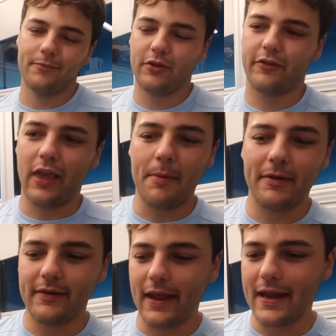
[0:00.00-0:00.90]
We just came
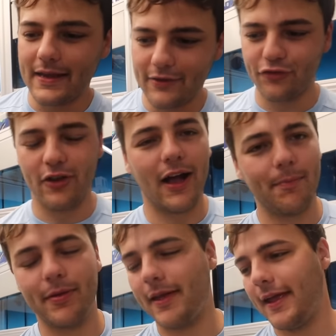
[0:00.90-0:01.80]
into Andy's
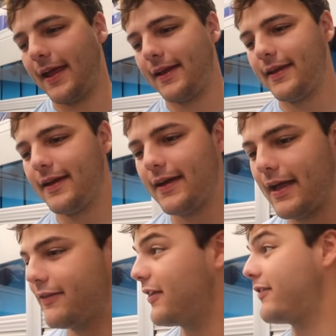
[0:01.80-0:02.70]
shop, and uh,
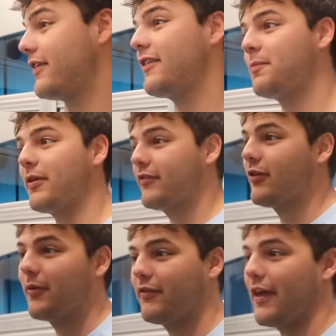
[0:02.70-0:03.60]
as you can see, this place is
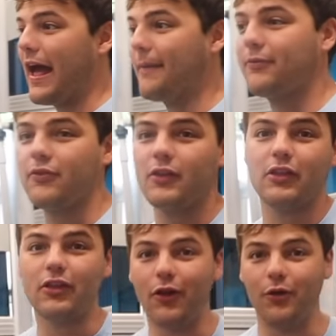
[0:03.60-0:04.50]
always
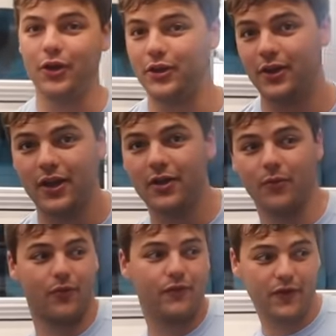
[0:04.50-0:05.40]
absolutely loaded
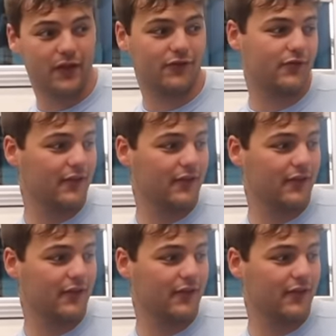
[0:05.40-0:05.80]
with fish.